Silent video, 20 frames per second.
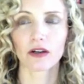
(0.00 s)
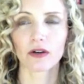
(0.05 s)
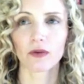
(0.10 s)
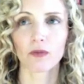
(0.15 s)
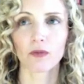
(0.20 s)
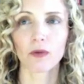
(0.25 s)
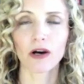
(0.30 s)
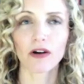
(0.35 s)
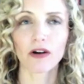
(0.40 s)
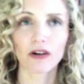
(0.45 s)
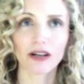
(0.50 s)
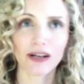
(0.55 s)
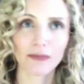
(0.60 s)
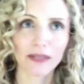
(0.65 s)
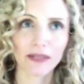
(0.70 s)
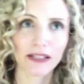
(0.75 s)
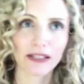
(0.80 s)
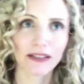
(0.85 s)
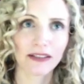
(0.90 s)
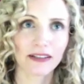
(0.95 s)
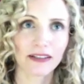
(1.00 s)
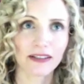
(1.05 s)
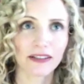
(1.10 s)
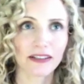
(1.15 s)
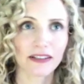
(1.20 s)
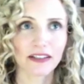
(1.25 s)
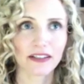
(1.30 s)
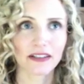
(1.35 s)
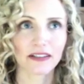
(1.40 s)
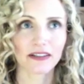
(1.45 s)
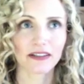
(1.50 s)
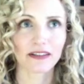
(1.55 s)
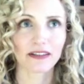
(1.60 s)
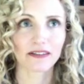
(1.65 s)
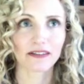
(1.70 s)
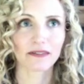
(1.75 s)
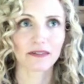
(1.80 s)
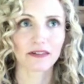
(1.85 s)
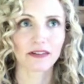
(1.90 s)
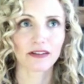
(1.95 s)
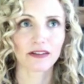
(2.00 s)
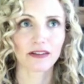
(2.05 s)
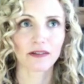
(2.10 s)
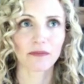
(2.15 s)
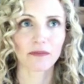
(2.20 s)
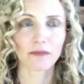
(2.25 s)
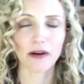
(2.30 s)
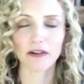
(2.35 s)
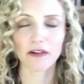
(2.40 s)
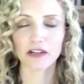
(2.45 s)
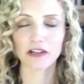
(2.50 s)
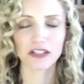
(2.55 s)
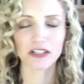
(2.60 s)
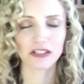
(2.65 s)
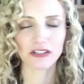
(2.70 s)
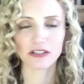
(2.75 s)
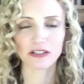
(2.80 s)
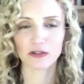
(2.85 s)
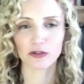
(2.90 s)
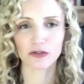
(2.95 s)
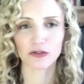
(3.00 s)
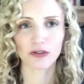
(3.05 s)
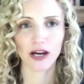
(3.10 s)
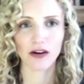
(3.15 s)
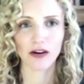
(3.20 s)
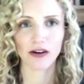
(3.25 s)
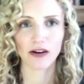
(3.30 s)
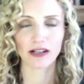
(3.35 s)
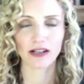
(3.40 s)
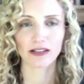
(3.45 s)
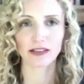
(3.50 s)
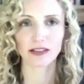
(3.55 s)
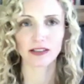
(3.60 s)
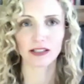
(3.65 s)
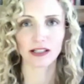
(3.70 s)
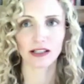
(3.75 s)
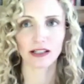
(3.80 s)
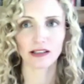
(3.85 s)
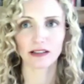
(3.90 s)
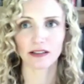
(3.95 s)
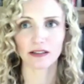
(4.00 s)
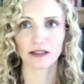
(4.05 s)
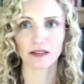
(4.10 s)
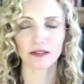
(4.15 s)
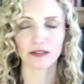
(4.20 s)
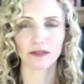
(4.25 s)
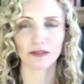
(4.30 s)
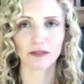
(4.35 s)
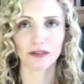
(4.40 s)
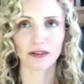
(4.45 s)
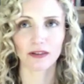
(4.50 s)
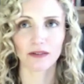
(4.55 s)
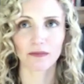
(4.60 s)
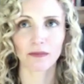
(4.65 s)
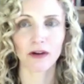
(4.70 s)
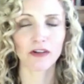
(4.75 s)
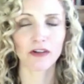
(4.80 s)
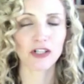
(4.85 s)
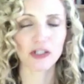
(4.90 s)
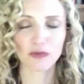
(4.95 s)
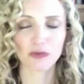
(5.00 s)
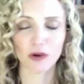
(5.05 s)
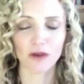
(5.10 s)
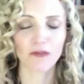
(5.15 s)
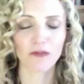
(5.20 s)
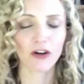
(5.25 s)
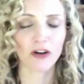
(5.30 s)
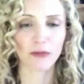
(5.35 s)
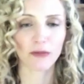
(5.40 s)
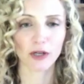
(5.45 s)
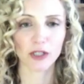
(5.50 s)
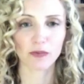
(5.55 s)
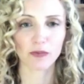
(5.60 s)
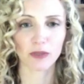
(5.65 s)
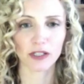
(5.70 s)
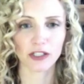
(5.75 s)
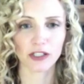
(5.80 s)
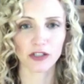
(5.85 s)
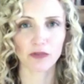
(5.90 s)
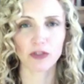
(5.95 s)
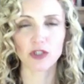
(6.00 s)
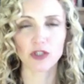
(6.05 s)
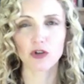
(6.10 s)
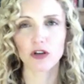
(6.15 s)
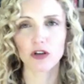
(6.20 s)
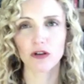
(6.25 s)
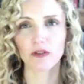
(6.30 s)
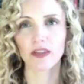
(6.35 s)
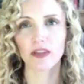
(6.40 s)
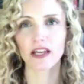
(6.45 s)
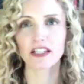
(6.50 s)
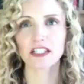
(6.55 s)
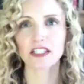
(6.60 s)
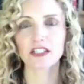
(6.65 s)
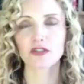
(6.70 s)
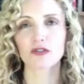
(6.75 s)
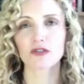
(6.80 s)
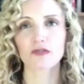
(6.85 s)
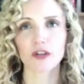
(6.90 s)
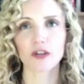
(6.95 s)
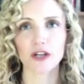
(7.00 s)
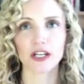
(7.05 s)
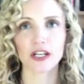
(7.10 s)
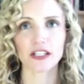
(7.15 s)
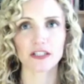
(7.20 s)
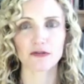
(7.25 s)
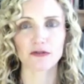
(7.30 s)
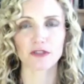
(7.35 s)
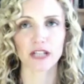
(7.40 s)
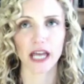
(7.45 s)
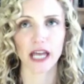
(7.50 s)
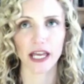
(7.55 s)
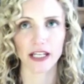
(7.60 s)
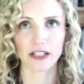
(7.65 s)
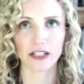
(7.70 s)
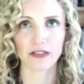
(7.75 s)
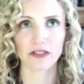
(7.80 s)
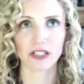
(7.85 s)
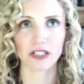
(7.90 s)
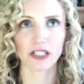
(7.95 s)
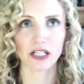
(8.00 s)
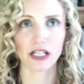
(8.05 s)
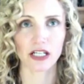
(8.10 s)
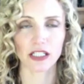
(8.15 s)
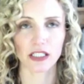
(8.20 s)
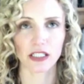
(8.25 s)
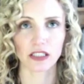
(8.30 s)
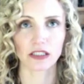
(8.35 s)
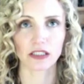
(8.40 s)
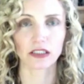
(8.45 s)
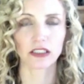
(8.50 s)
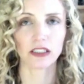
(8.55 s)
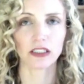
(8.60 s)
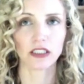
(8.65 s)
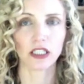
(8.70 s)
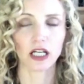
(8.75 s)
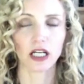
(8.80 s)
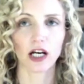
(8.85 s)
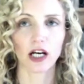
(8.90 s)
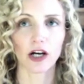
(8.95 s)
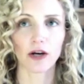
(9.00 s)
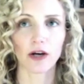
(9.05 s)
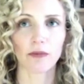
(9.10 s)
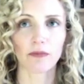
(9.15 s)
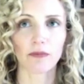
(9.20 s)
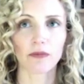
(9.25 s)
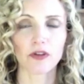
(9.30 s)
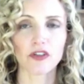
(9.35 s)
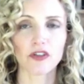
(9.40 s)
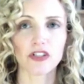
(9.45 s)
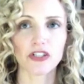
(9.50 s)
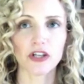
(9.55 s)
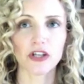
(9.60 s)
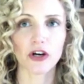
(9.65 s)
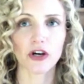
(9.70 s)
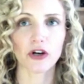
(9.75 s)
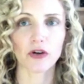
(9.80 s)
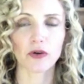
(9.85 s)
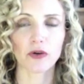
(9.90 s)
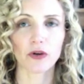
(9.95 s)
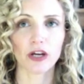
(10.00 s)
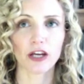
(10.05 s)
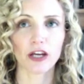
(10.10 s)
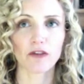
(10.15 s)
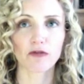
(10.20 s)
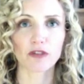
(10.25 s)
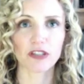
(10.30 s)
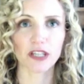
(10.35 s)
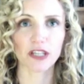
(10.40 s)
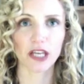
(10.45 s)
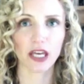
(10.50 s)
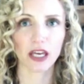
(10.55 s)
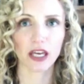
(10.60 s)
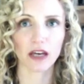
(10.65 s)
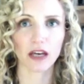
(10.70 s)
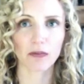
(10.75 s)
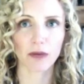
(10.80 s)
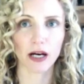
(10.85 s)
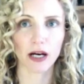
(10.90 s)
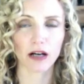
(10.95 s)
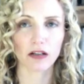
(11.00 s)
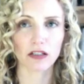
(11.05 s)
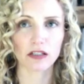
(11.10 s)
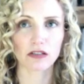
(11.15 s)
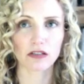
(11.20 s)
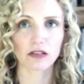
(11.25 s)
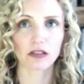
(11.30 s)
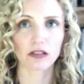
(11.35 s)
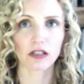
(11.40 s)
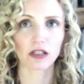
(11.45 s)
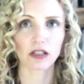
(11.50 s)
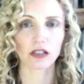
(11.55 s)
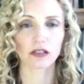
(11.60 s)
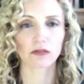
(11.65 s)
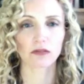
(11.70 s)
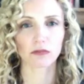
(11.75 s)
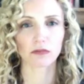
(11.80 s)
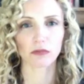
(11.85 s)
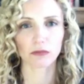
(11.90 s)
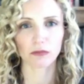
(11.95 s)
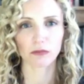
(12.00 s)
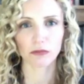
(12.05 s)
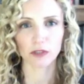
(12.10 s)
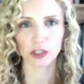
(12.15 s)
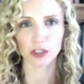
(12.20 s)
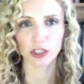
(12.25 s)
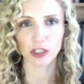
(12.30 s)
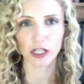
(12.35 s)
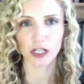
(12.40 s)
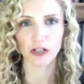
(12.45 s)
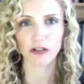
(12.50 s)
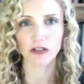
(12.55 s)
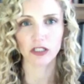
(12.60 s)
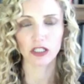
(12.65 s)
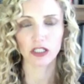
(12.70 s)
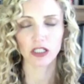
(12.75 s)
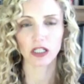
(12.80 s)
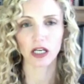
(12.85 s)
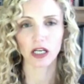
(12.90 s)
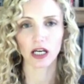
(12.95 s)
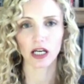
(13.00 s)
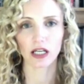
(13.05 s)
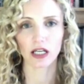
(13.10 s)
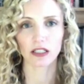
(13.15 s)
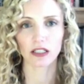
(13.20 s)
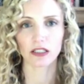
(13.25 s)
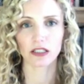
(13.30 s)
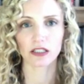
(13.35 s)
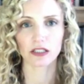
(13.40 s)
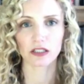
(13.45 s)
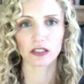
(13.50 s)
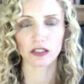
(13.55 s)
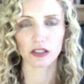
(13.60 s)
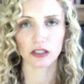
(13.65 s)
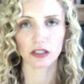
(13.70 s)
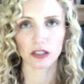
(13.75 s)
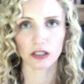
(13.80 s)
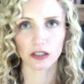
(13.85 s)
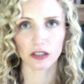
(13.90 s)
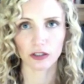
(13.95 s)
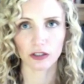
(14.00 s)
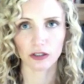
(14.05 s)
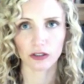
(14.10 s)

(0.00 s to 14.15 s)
well, I mean, marriages are sort of how marriages weren't very much political. We're talking that's a sort of very different end of society. Um, so if we're thinking about um, gentry and uh,